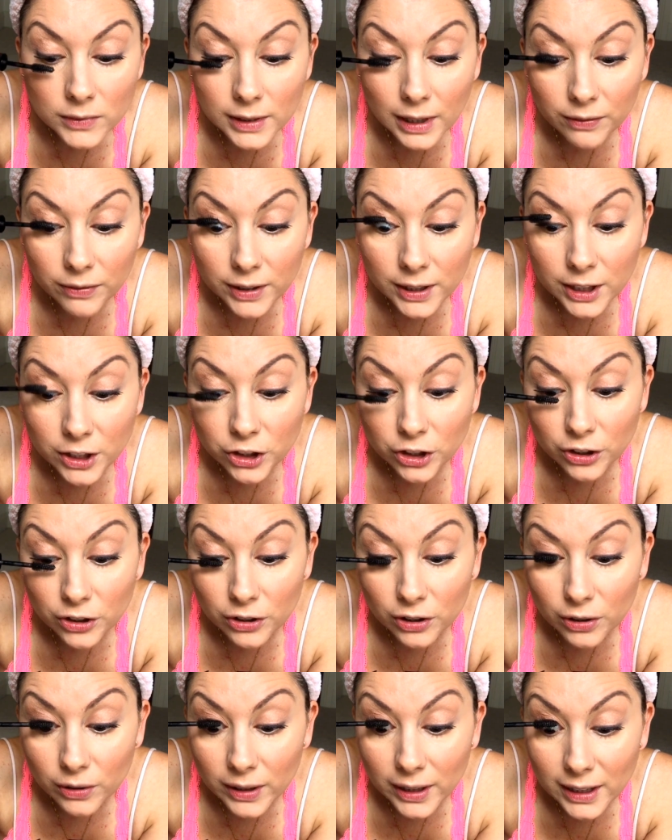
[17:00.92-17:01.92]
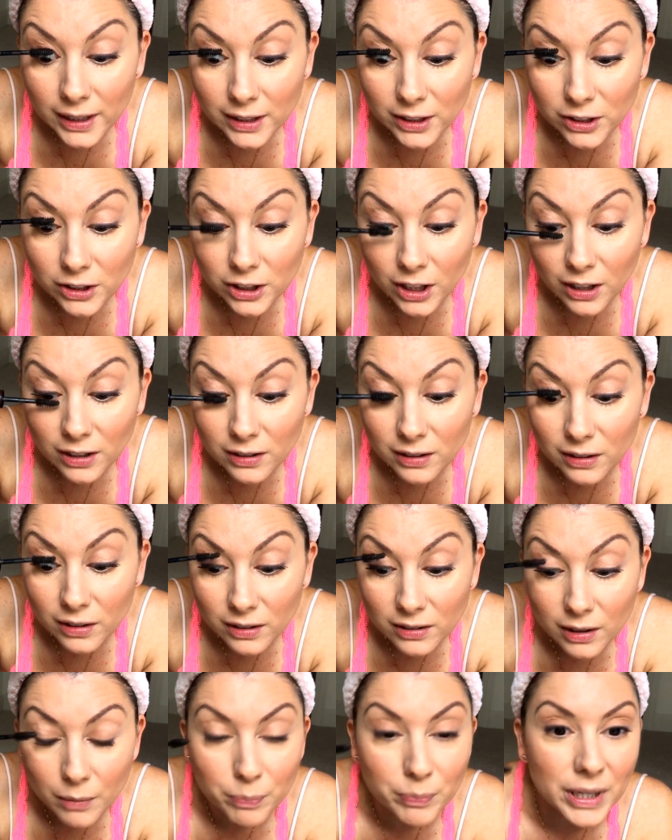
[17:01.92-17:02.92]
definition to it. It just
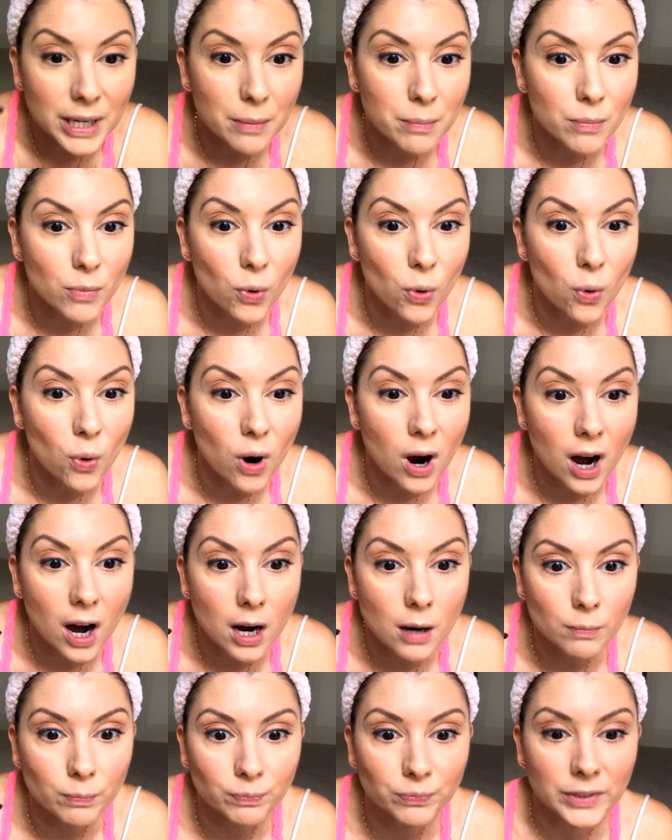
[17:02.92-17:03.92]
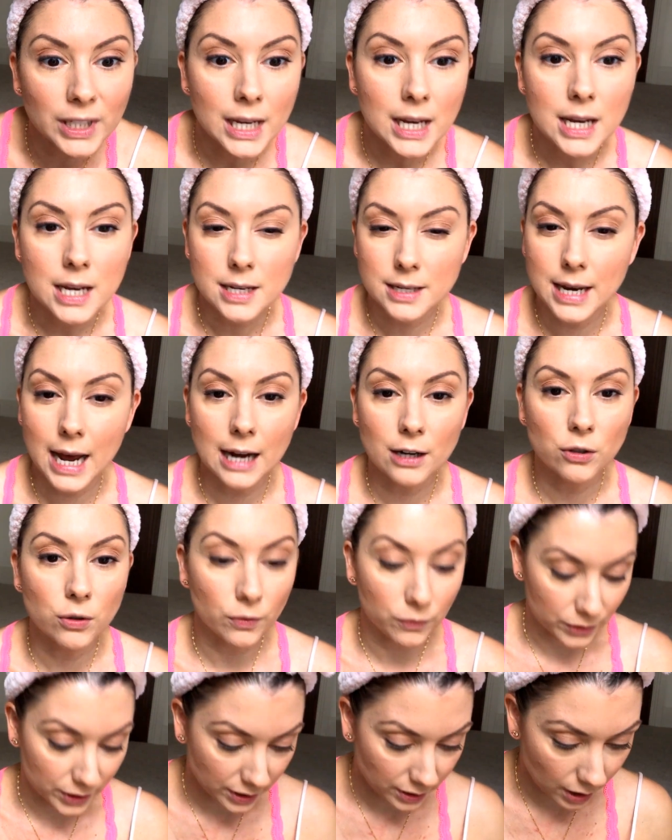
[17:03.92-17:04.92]
looks a bit more natural for